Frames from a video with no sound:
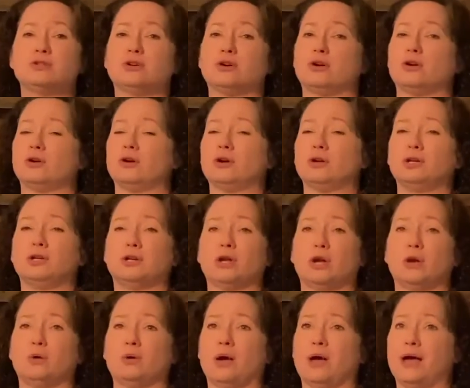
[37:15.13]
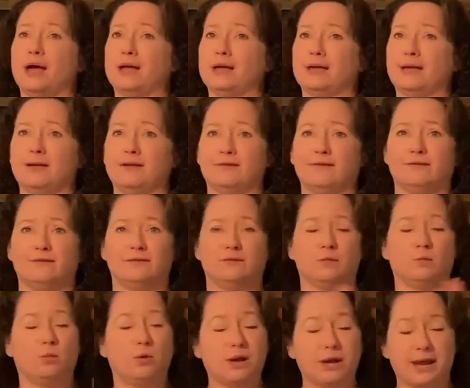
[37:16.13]
or, you know, if,
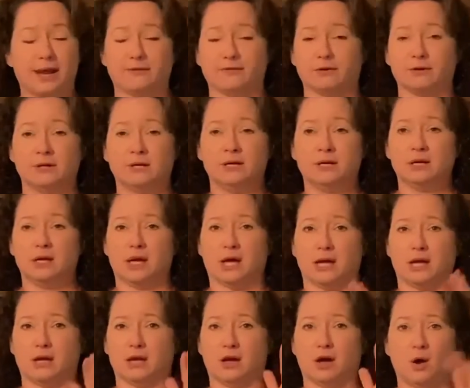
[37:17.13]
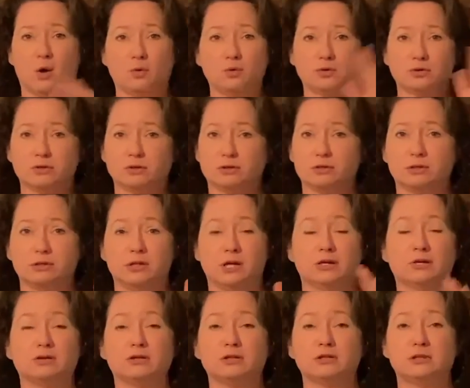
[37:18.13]
whatever. Older,
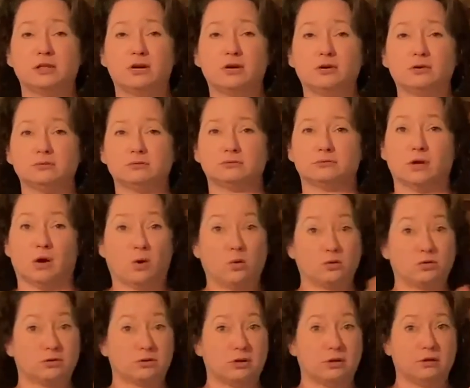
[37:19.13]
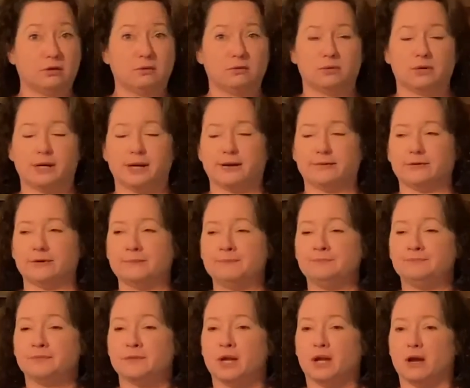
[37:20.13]
younger adult. Older adult, whatever.
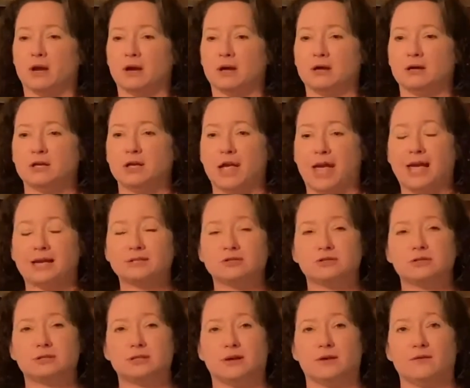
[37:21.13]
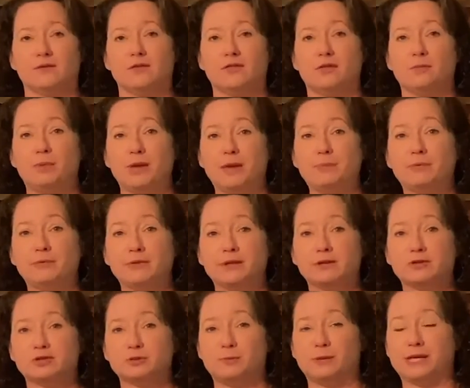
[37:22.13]
Ask yourself, the people that
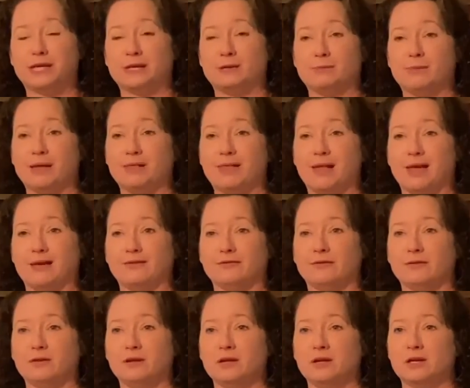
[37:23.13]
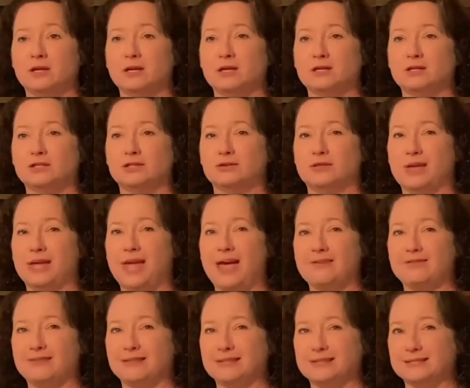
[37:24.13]
are speaking in my life, do they
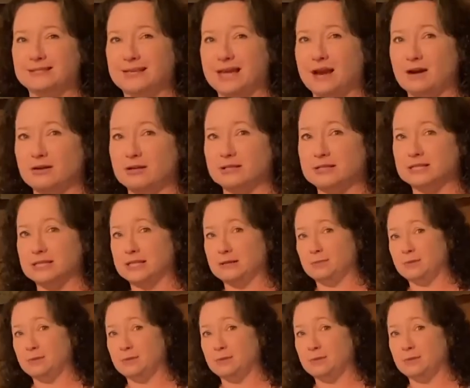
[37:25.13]
have the desire to see